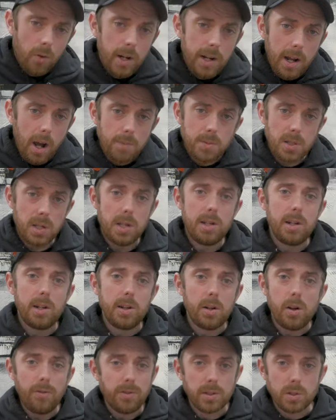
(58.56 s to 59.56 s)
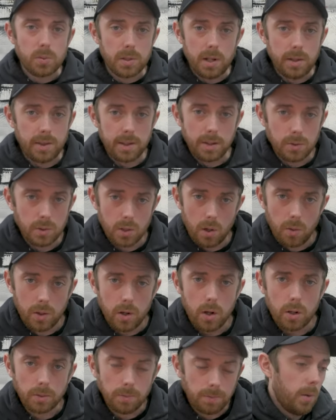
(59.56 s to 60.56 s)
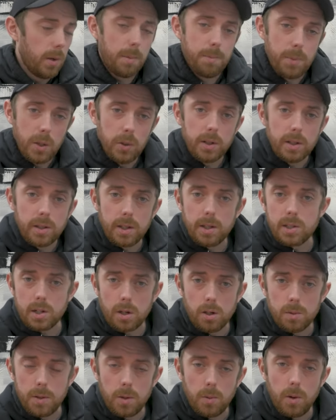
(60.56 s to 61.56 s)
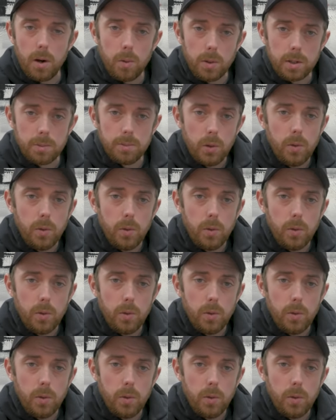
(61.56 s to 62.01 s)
right now I'm sitting in an office with nothing else going on. When I'm building things, I've got to be aware of what I'm